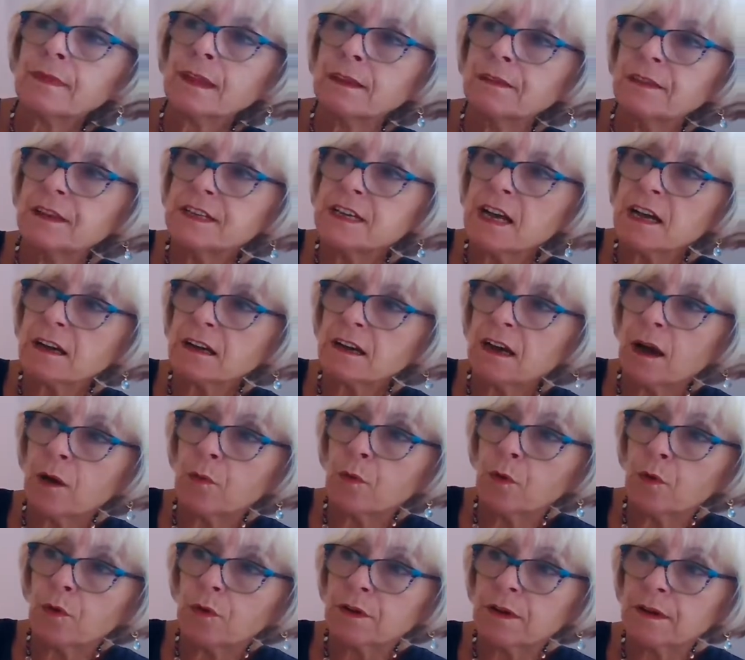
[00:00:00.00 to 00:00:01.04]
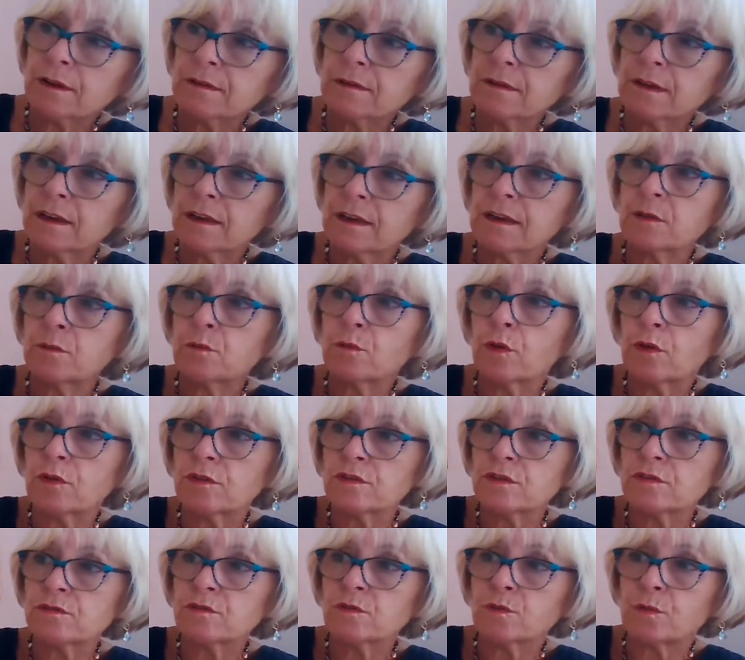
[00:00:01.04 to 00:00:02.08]
The duck awoke and he
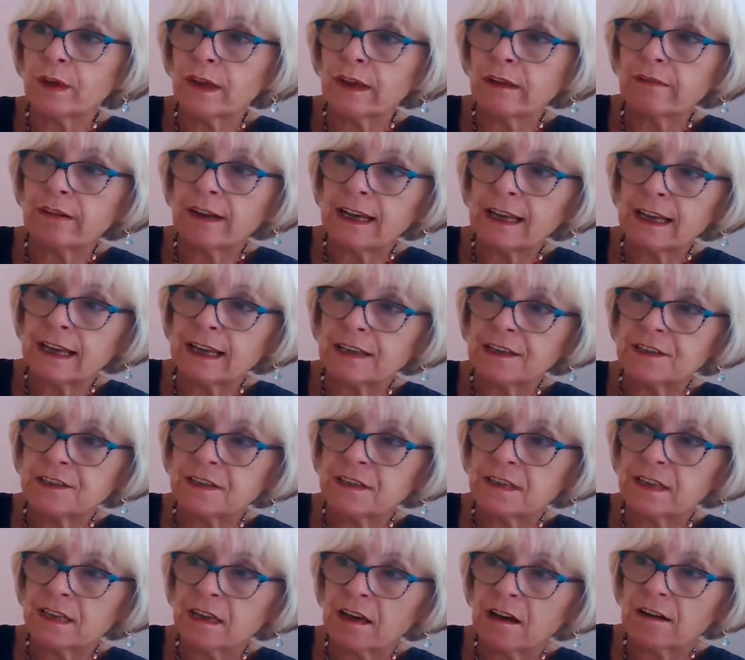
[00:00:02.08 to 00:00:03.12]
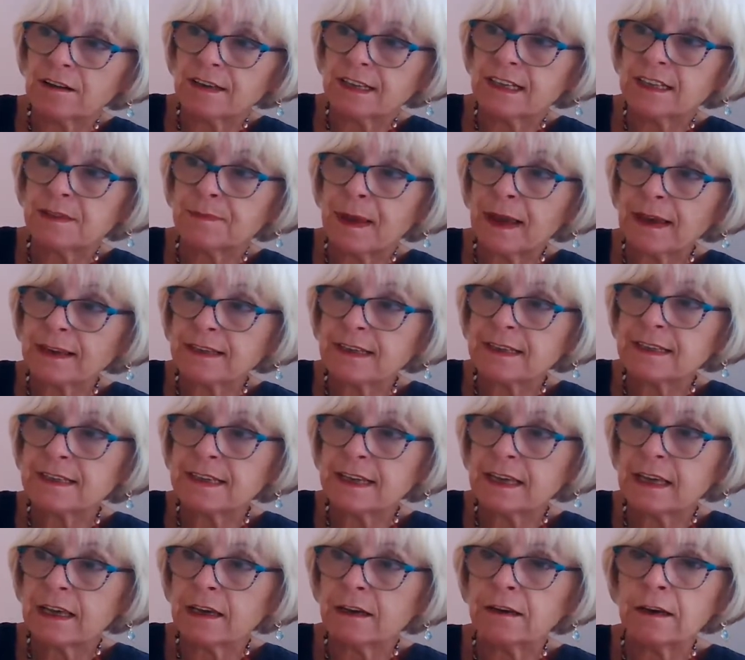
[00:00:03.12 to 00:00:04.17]
waddled wearily into the yard, expecting
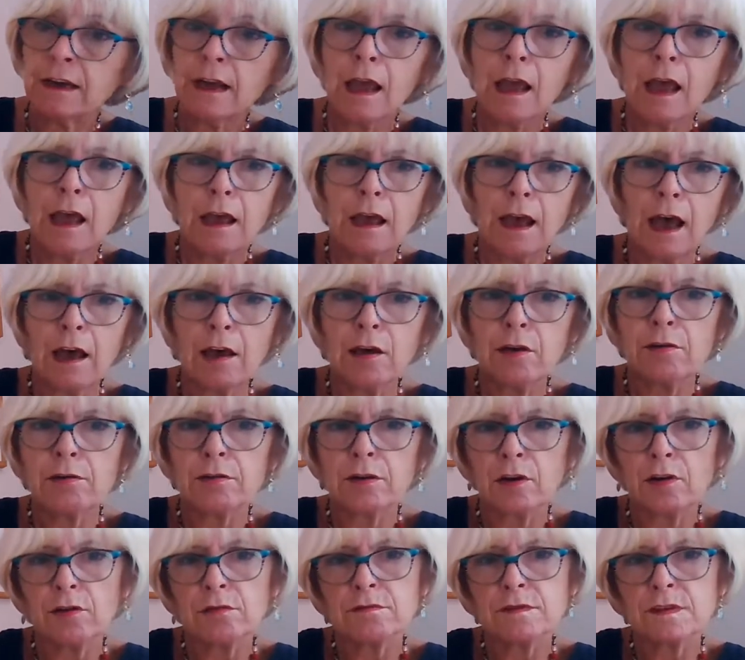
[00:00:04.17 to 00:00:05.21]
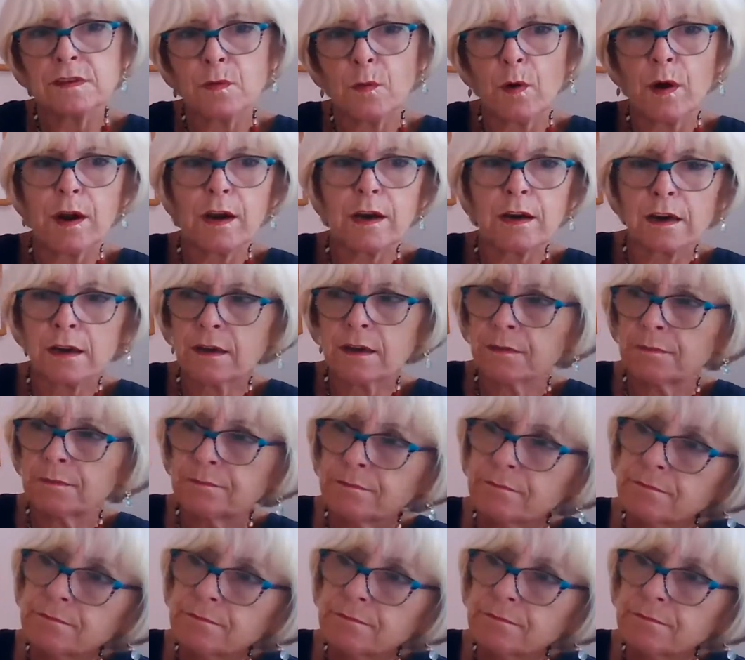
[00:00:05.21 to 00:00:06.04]
to hear, "How goes the work?"